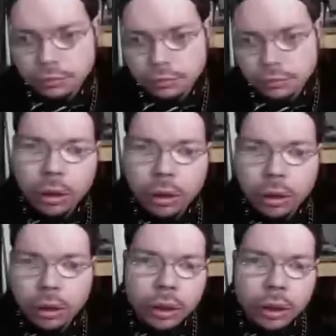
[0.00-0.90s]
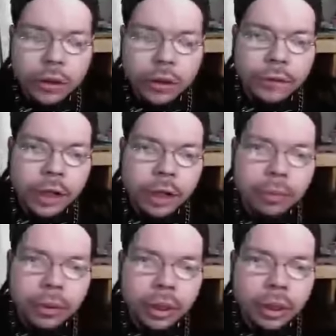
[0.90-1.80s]
going to
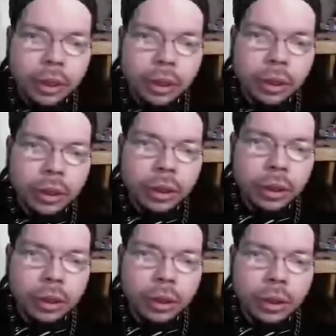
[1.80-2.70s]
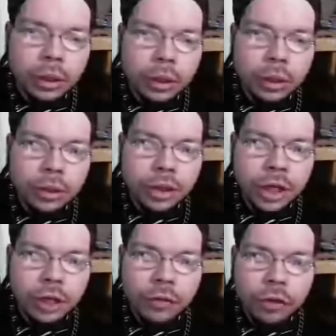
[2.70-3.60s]
Facebook jail
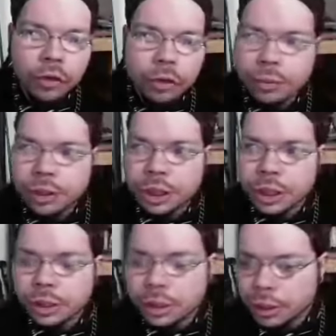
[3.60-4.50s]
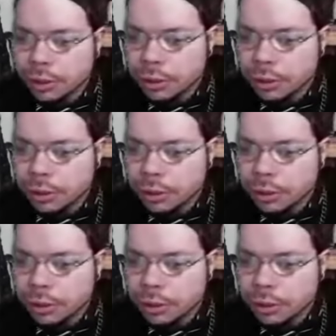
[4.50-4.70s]
for stupid shit, Yeah.